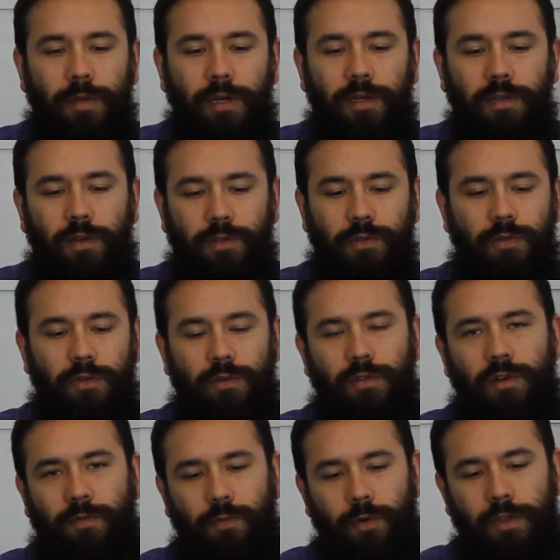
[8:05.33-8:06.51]
It also shows
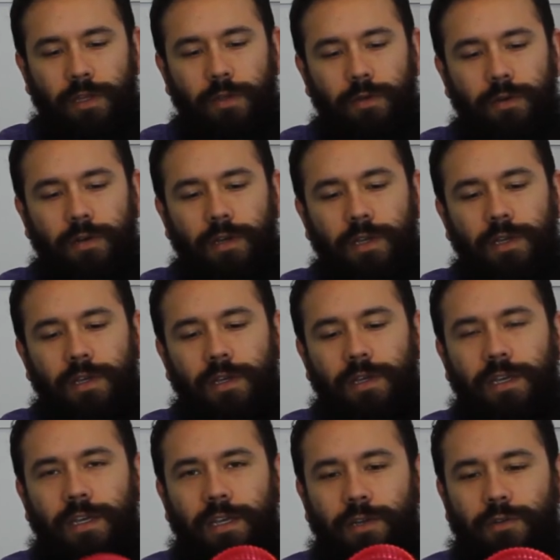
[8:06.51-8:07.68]
off one of the other
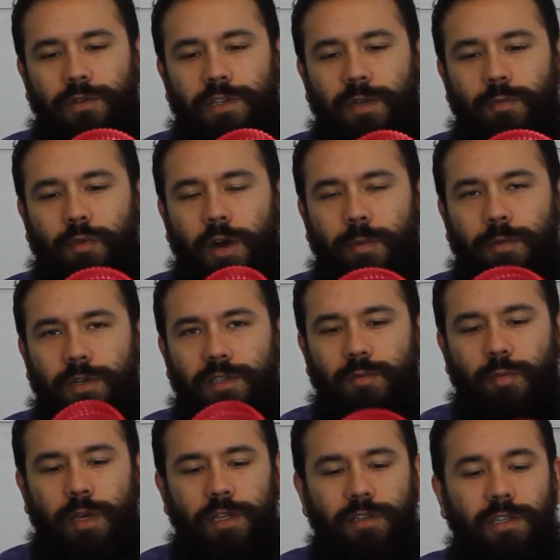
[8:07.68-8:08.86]
interesting properties
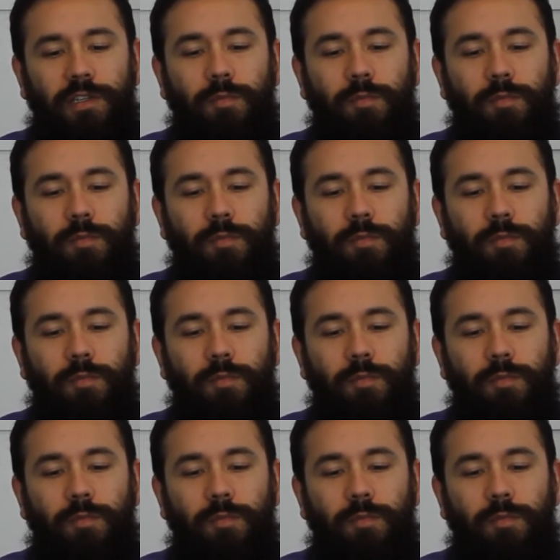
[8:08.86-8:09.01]
of PET G.